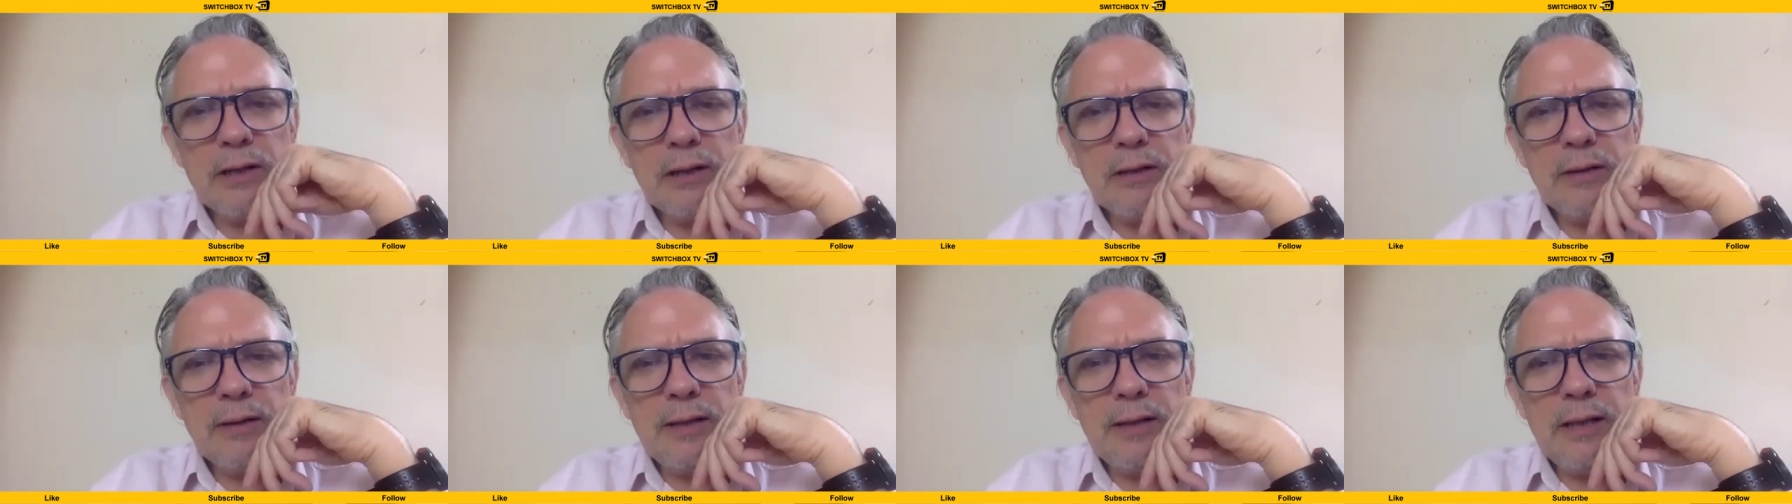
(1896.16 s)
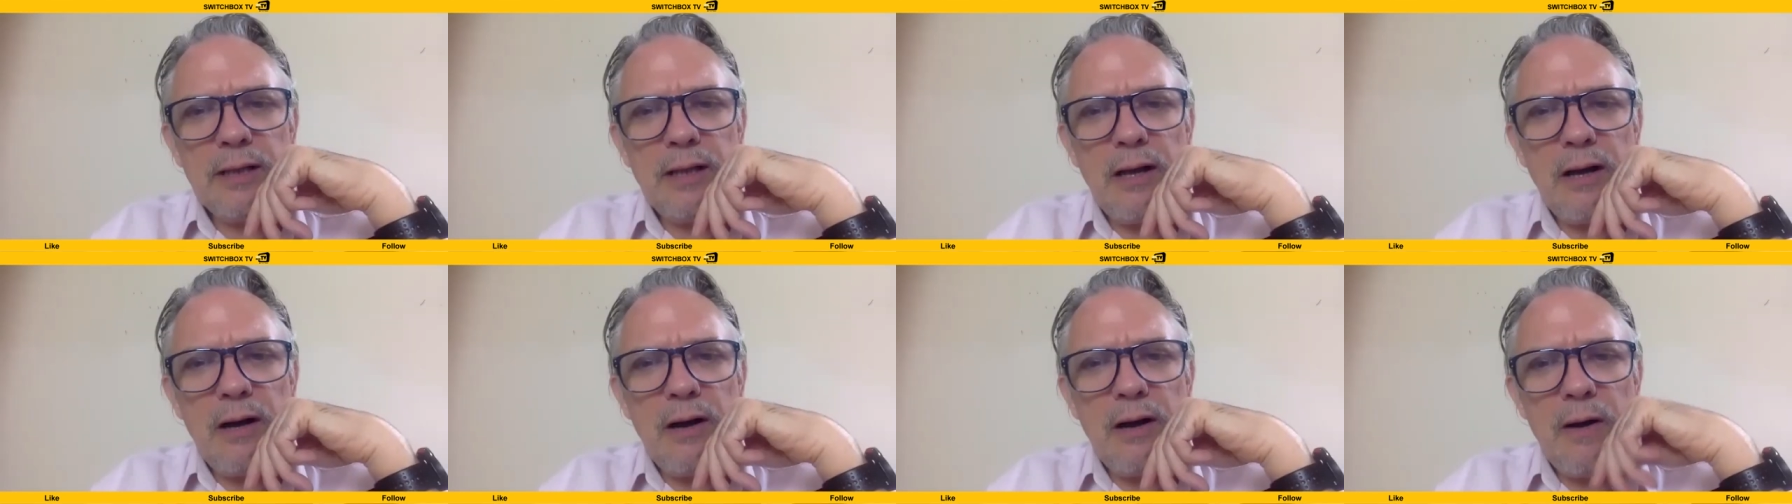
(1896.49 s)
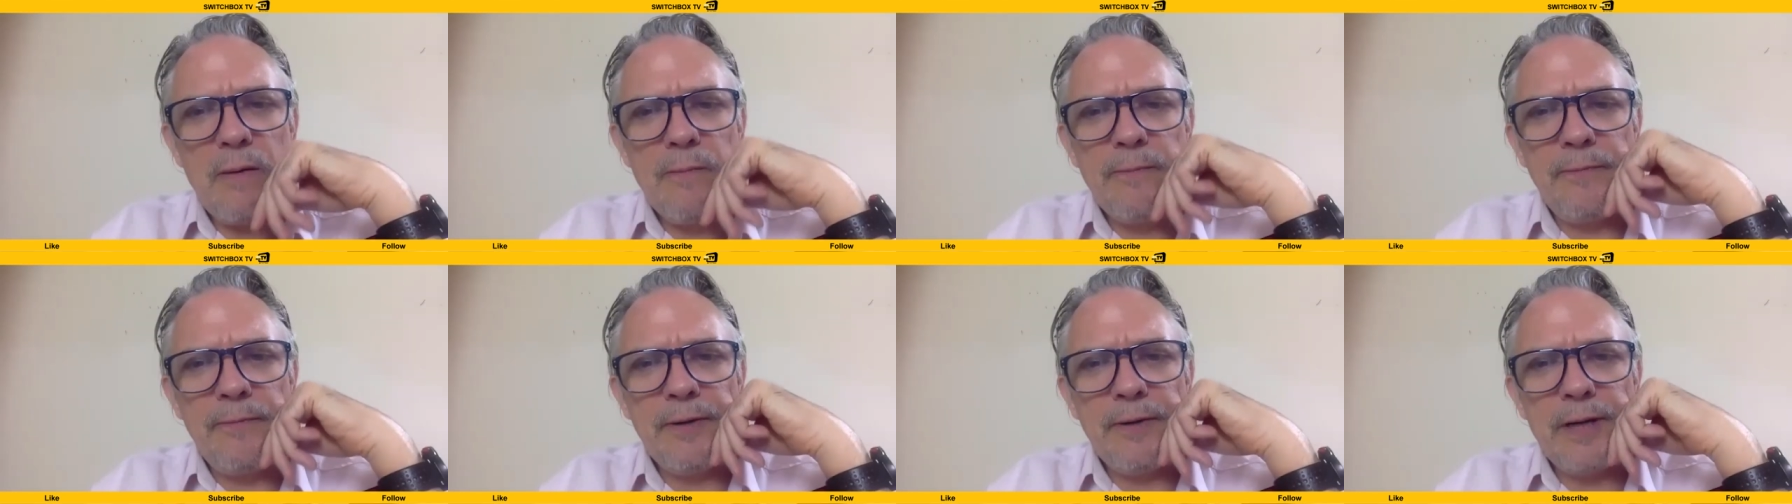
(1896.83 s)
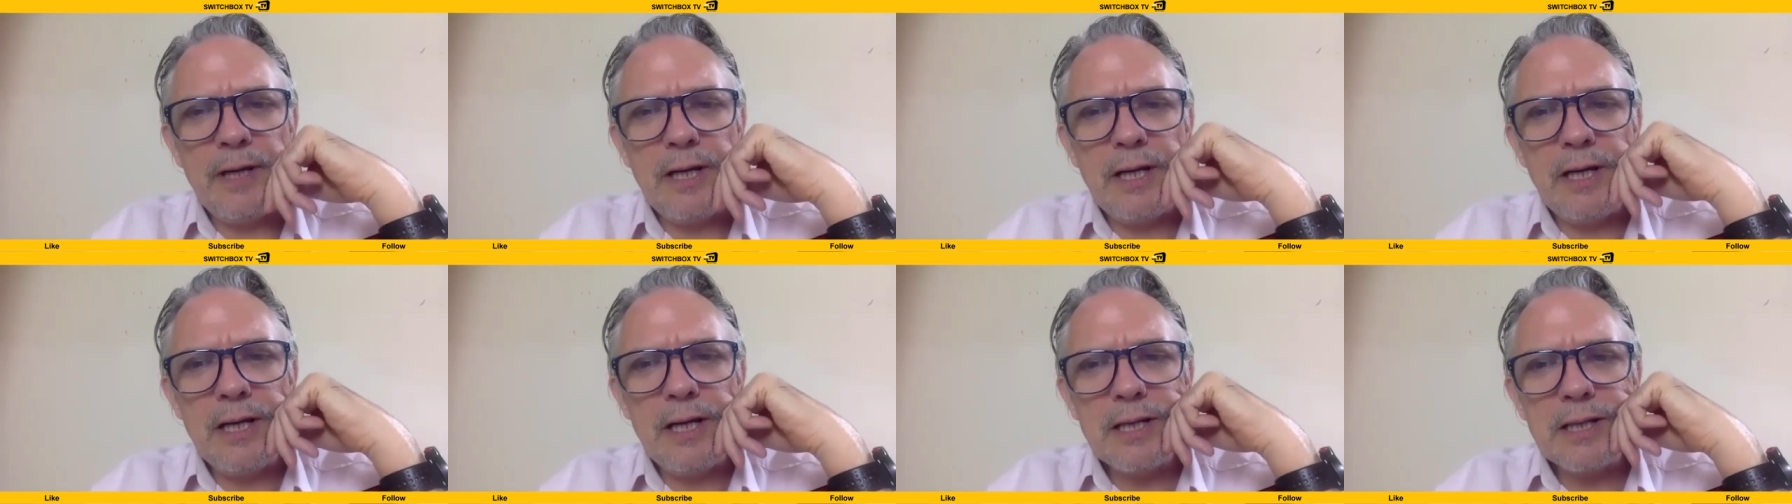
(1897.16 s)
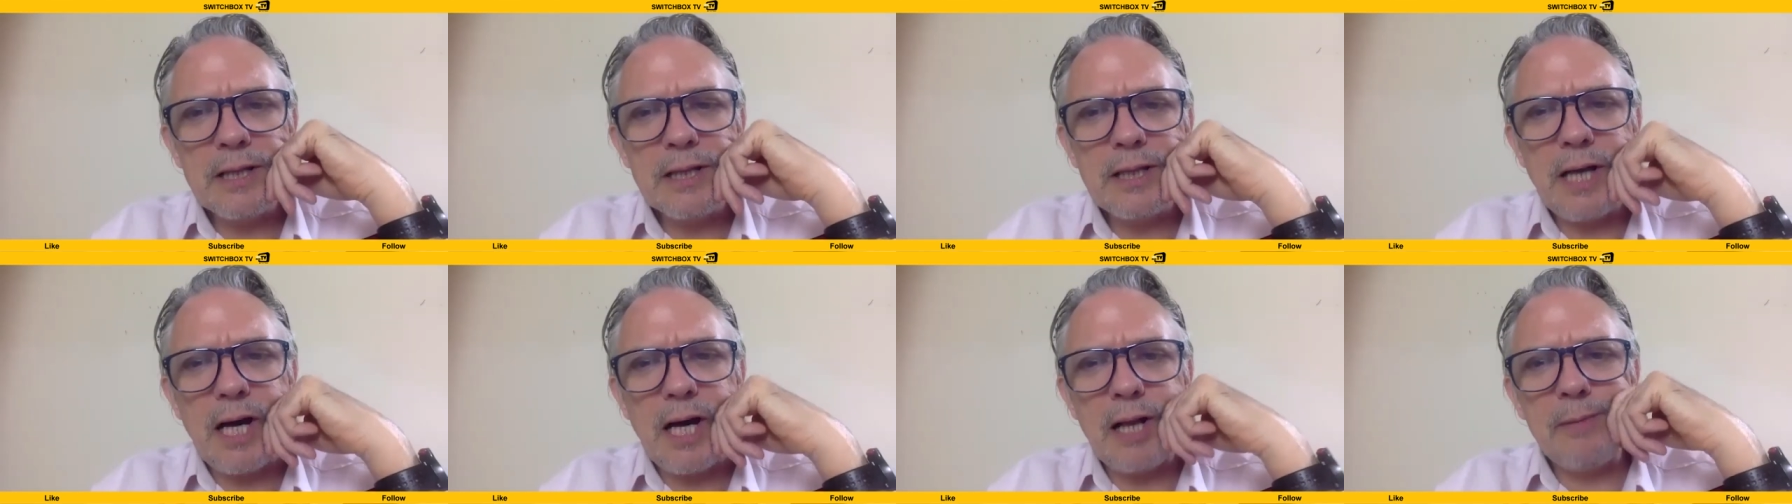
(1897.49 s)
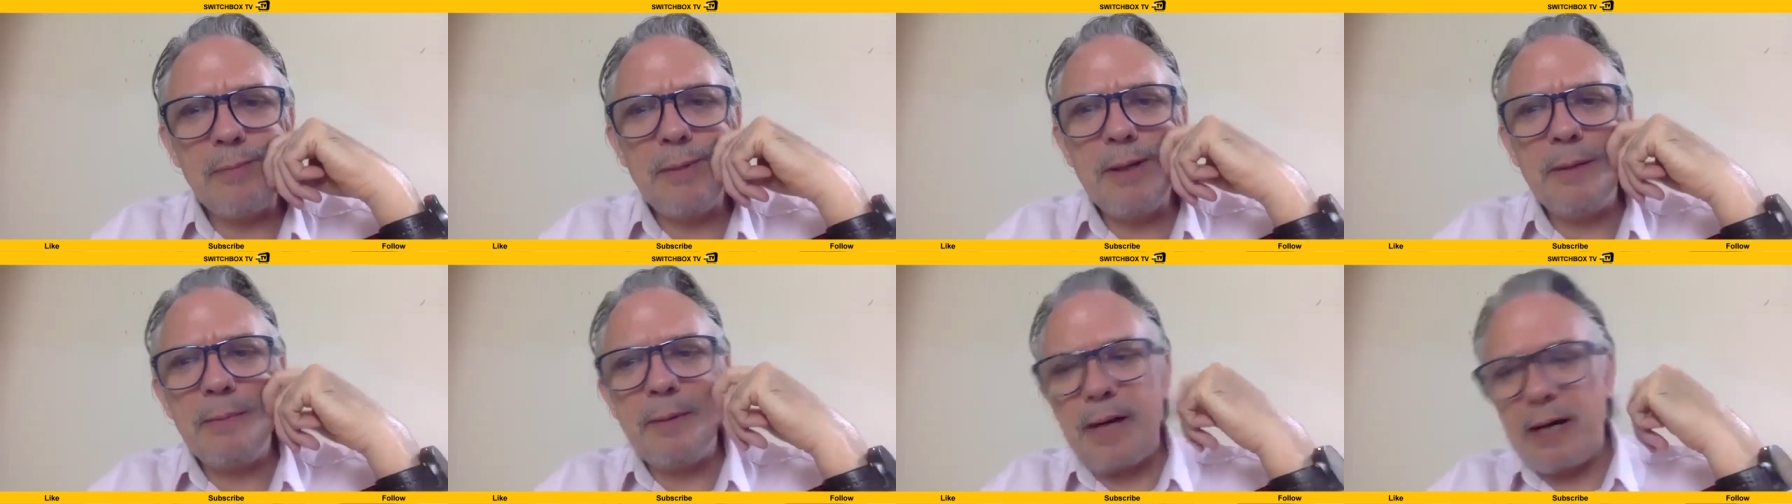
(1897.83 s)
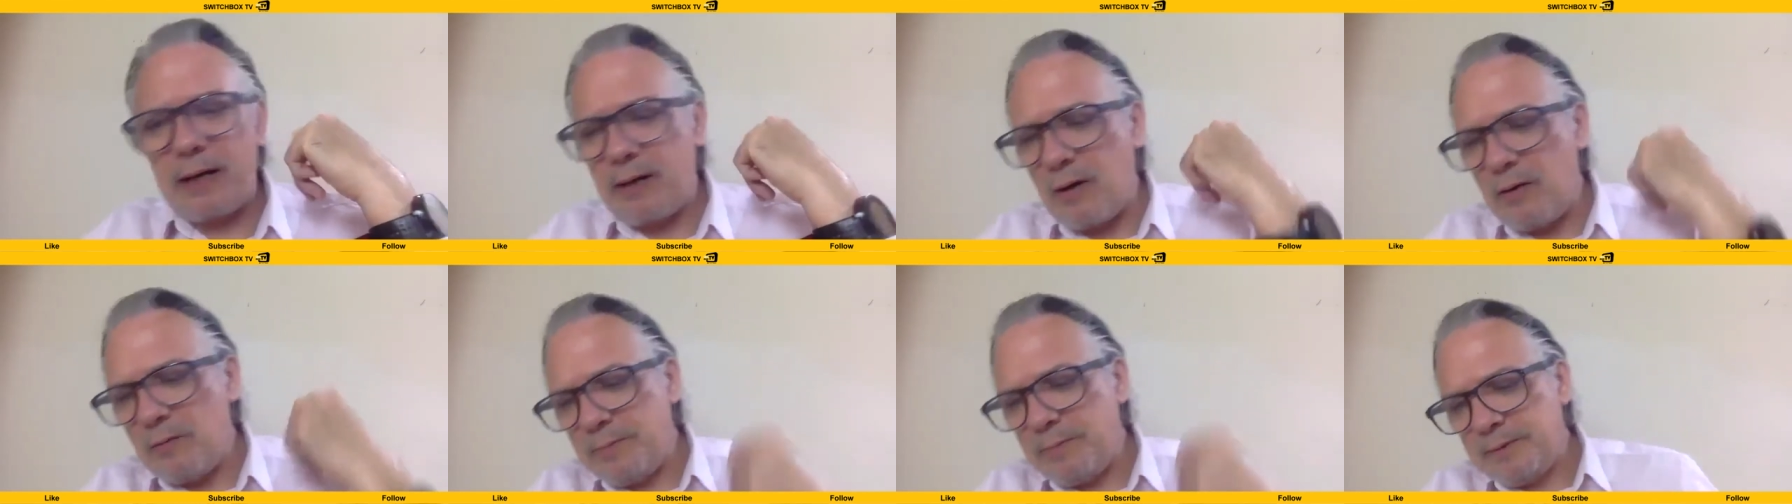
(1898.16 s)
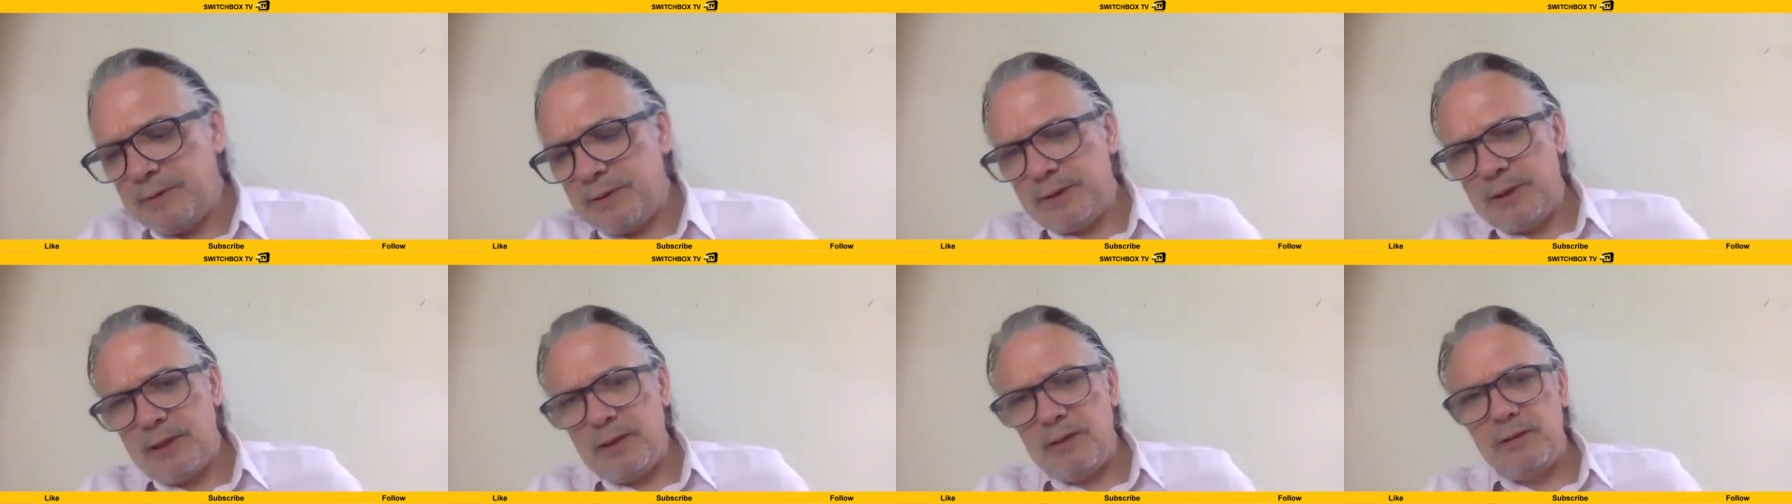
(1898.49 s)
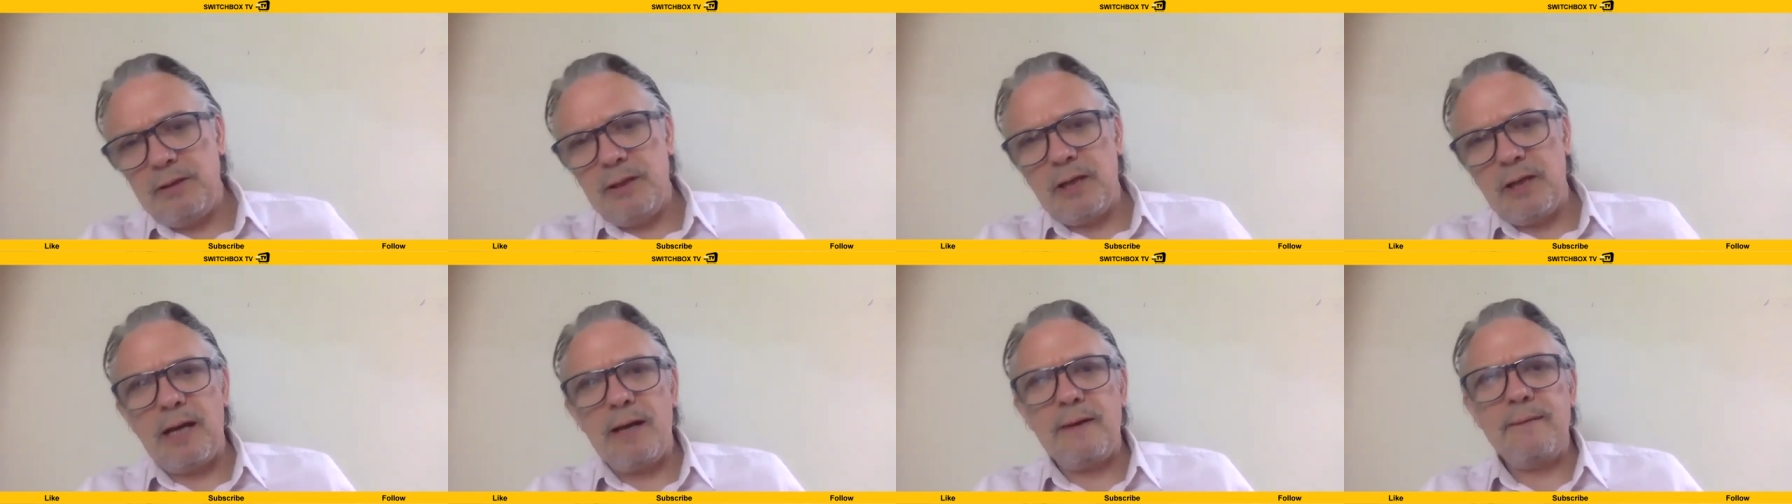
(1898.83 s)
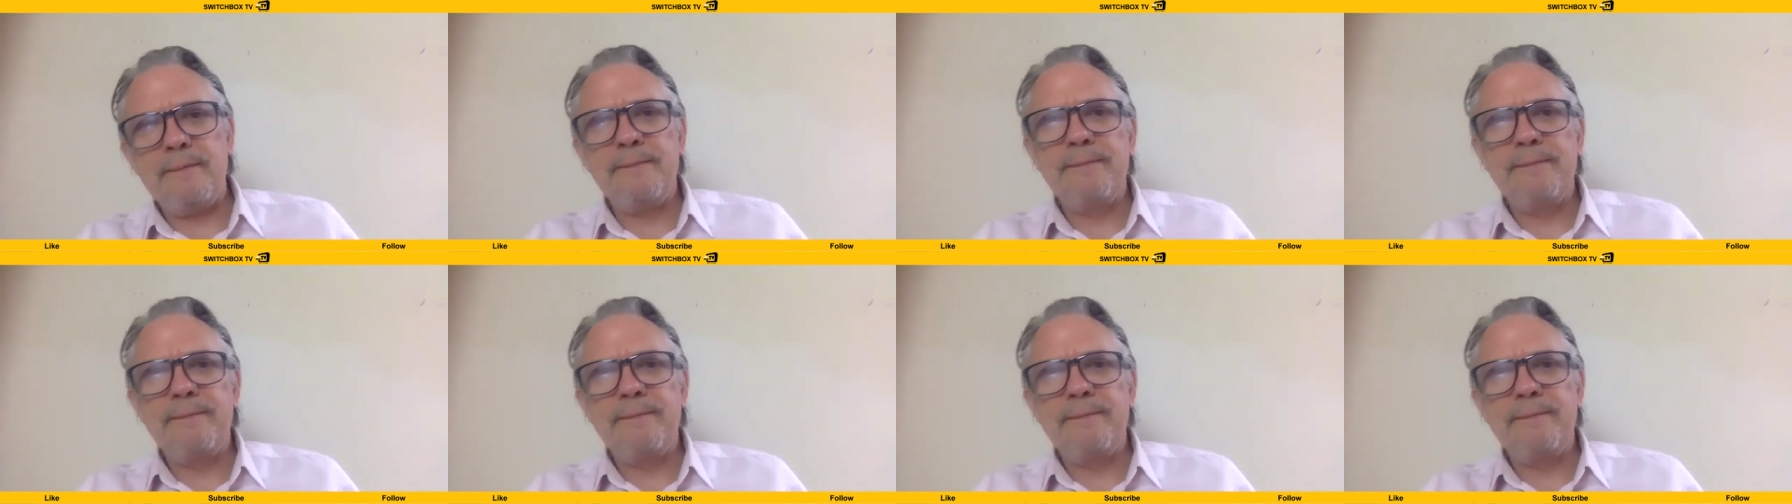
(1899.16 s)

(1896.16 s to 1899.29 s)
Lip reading: Well, yeah. Hopefully that'll be back open soon again.